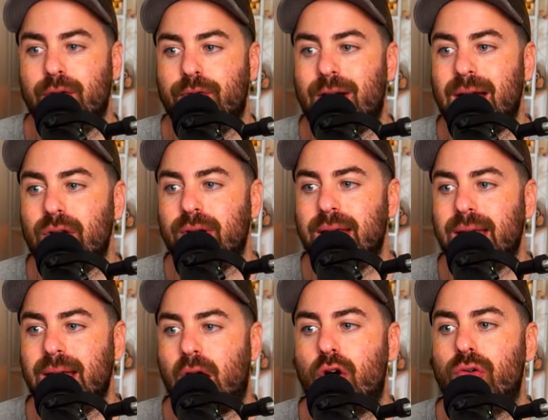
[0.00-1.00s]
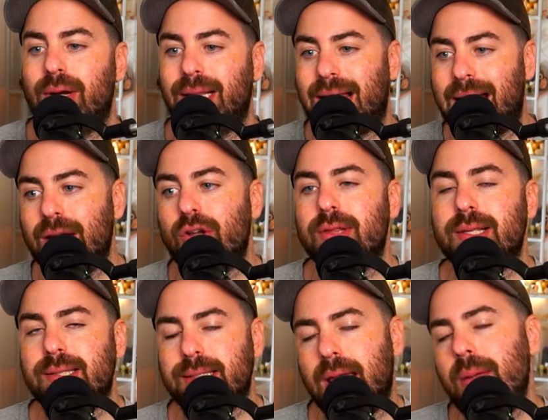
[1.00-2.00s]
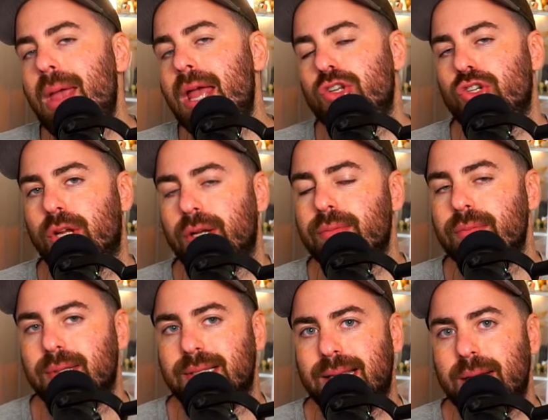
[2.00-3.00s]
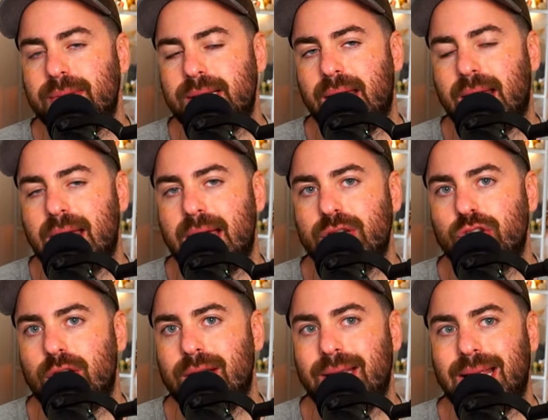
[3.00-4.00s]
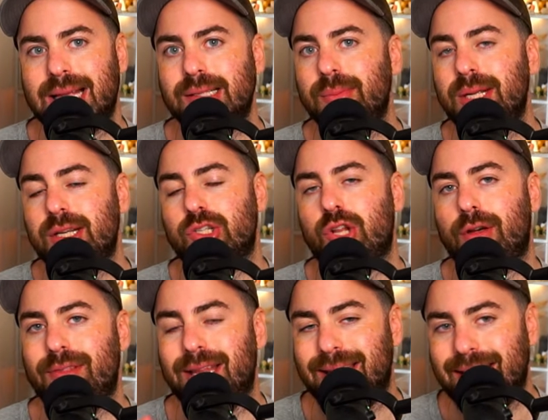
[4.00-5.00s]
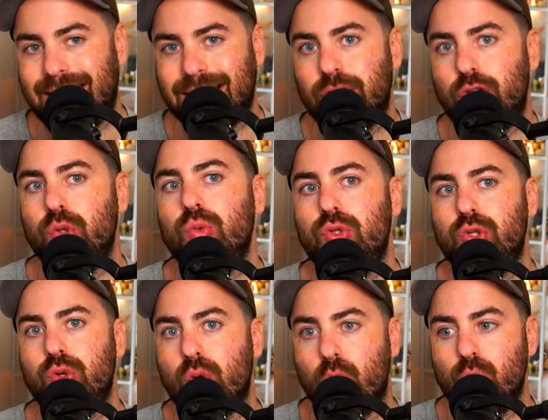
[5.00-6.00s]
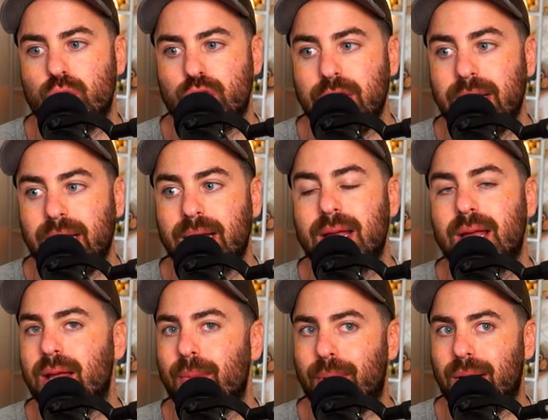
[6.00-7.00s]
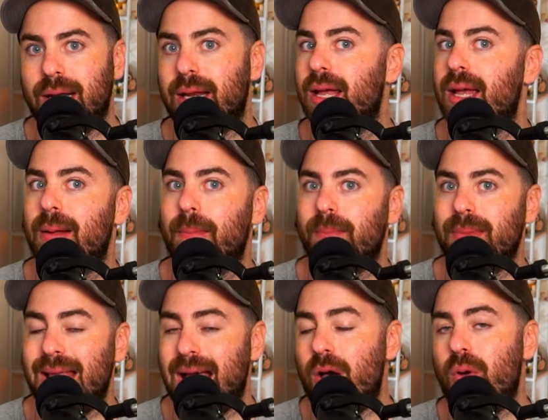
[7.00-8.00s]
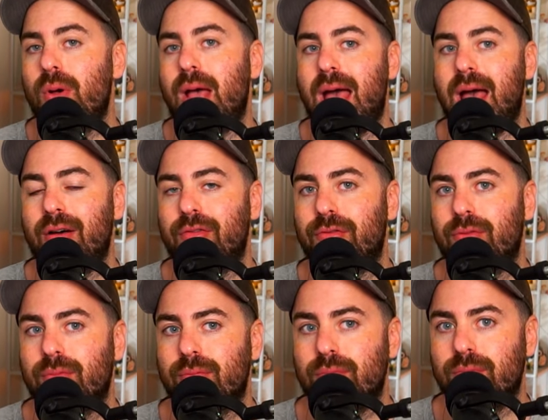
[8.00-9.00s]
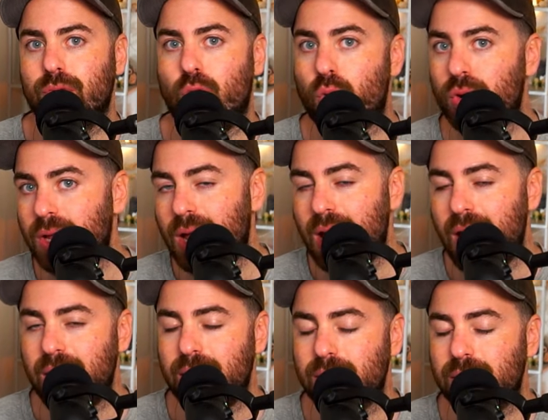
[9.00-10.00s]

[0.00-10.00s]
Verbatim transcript: Fire King are relying on the same engine, same Snake Eye engine, the Azamina stuff that get you to OG, but now have Cordier,